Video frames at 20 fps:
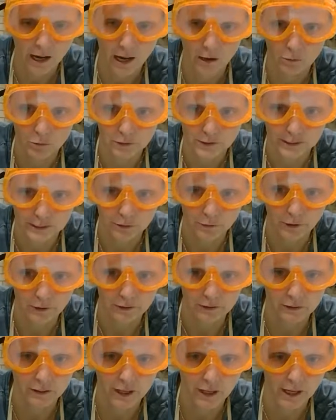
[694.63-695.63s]
and we'll see
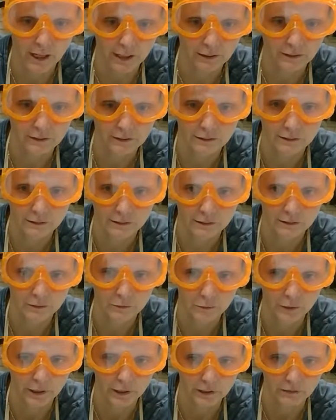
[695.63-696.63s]
whether or not
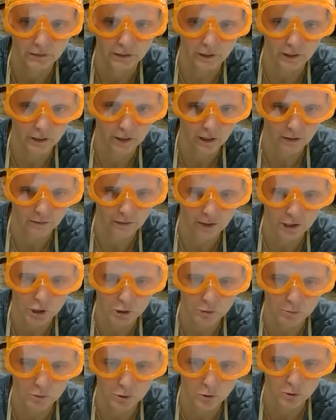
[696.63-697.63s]
we converted our
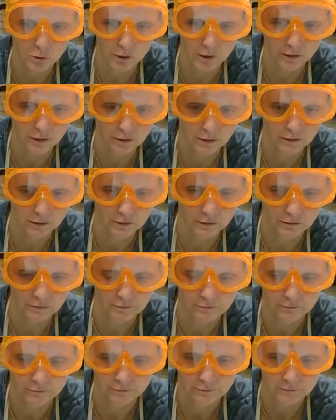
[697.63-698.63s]
vegetable oil
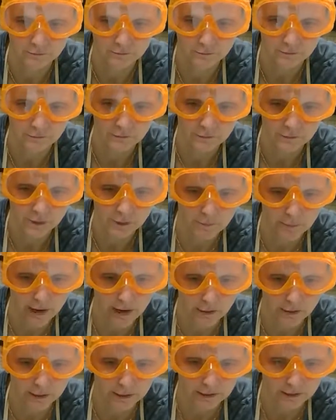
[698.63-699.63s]
to
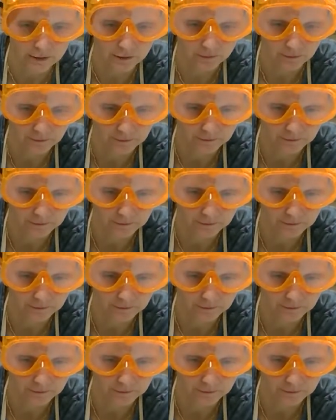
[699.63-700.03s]
biodiesel.